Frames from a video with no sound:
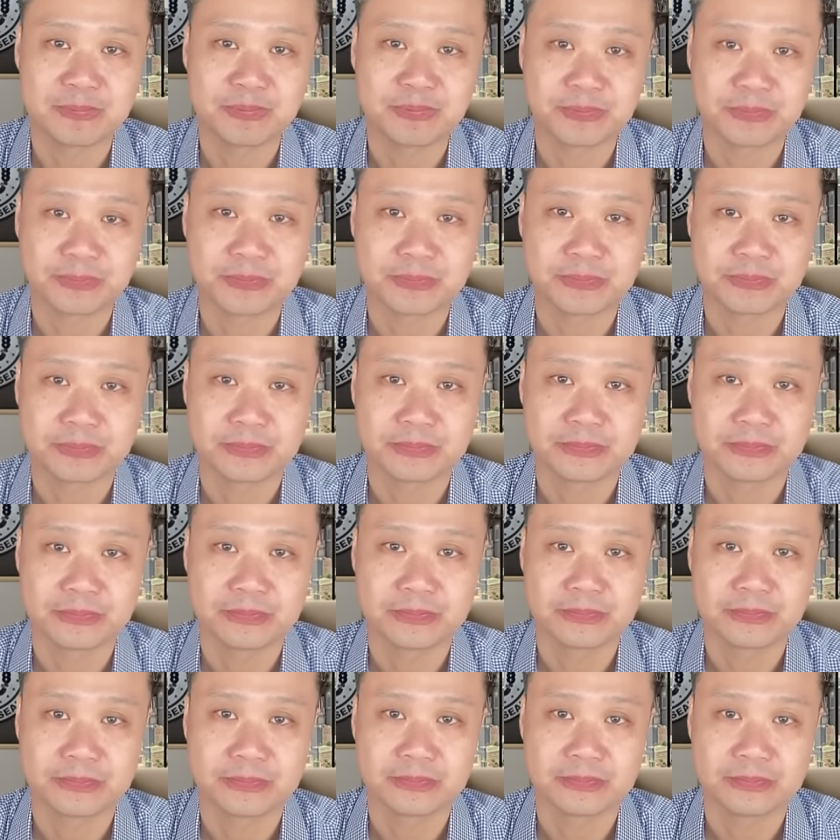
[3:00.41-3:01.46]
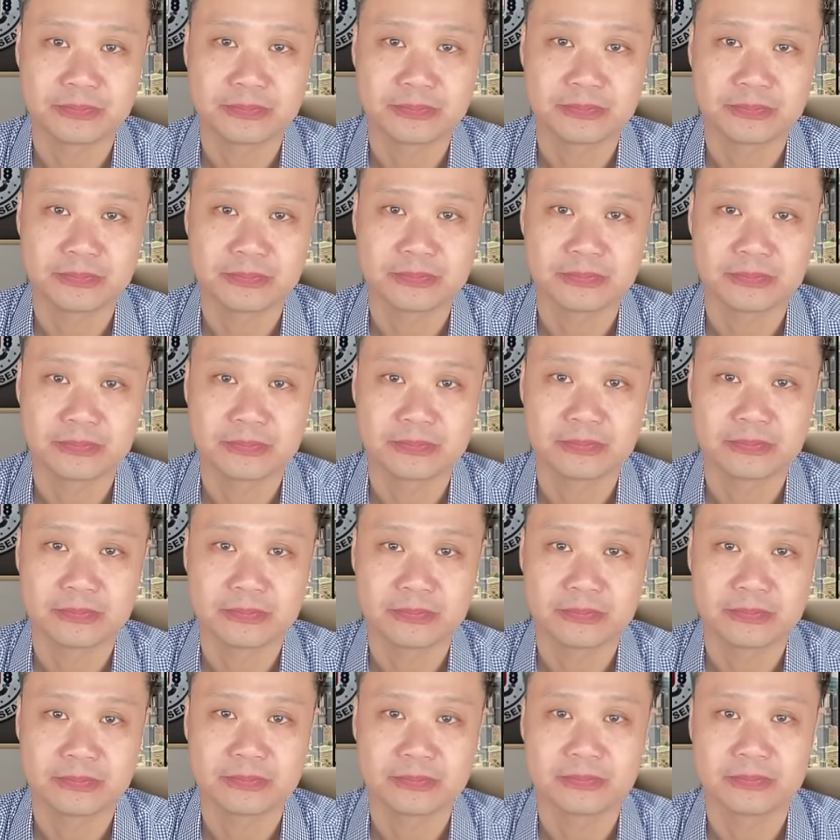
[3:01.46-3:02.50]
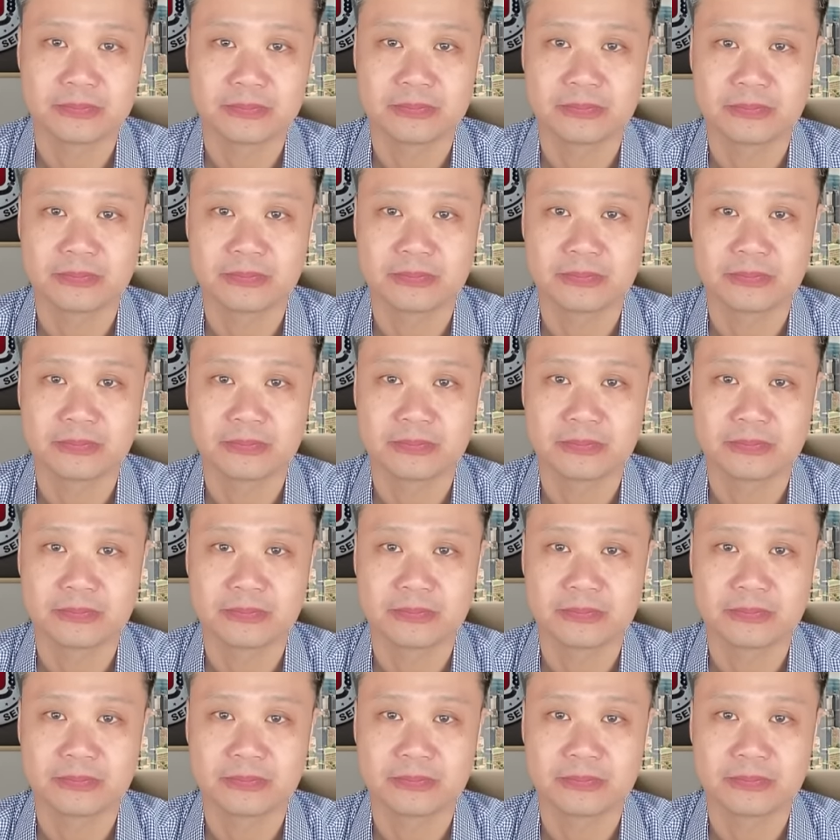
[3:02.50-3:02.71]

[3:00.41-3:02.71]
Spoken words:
(not speaking)